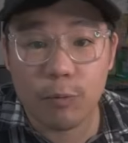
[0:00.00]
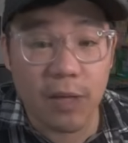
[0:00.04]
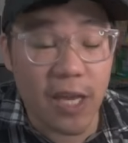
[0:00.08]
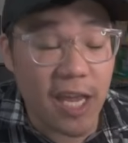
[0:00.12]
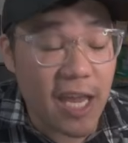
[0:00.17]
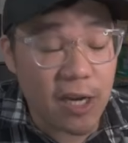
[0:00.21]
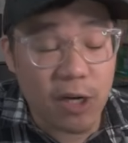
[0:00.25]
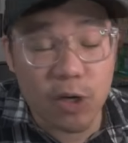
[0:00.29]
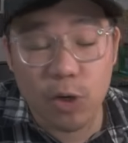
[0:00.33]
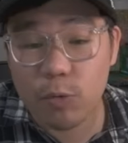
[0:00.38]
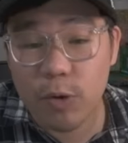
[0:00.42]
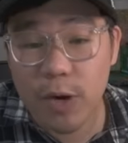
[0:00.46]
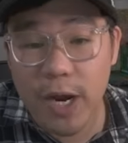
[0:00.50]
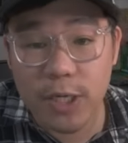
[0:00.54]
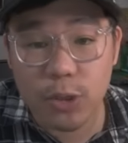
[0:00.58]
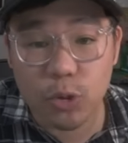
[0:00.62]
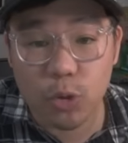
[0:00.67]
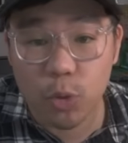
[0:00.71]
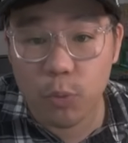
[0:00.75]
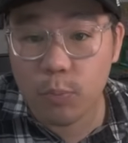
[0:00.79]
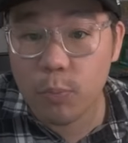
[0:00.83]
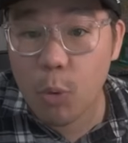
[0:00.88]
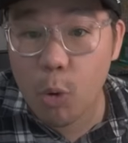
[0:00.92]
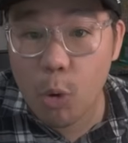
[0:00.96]
incorrect
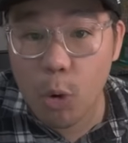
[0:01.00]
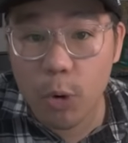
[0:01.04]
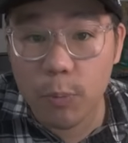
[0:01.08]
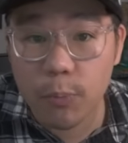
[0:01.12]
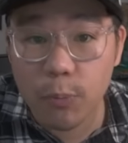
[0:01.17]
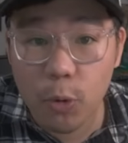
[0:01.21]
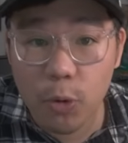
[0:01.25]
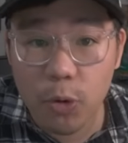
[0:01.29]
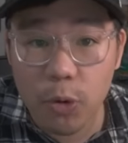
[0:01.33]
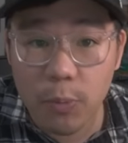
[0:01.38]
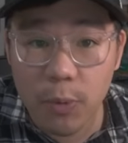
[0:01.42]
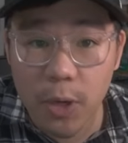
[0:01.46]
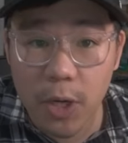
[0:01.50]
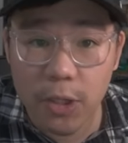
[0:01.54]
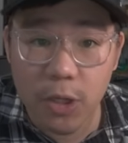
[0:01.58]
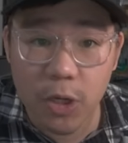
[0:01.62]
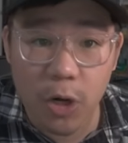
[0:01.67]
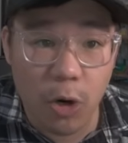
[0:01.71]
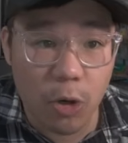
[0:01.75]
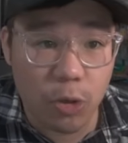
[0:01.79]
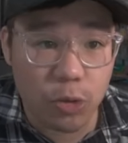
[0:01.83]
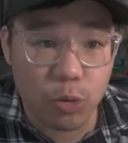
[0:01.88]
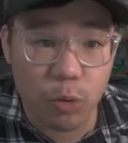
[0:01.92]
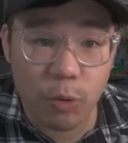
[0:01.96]
or poor Pokemon
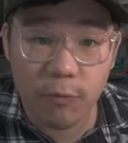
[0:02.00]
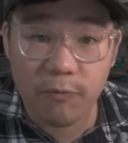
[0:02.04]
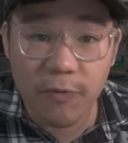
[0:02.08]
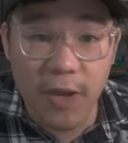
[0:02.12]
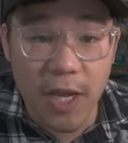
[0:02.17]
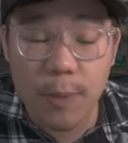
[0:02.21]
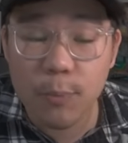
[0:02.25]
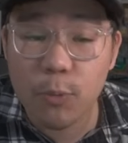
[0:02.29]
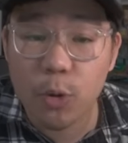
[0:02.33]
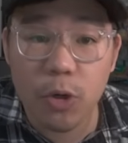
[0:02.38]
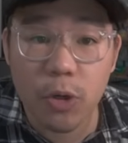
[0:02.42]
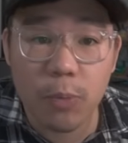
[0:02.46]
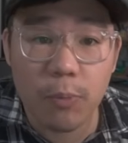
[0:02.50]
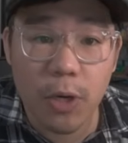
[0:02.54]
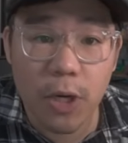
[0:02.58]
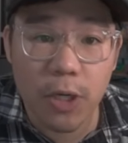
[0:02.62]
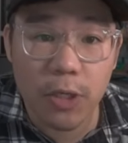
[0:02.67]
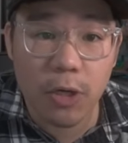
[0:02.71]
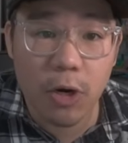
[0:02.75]
cards or fake Pokemon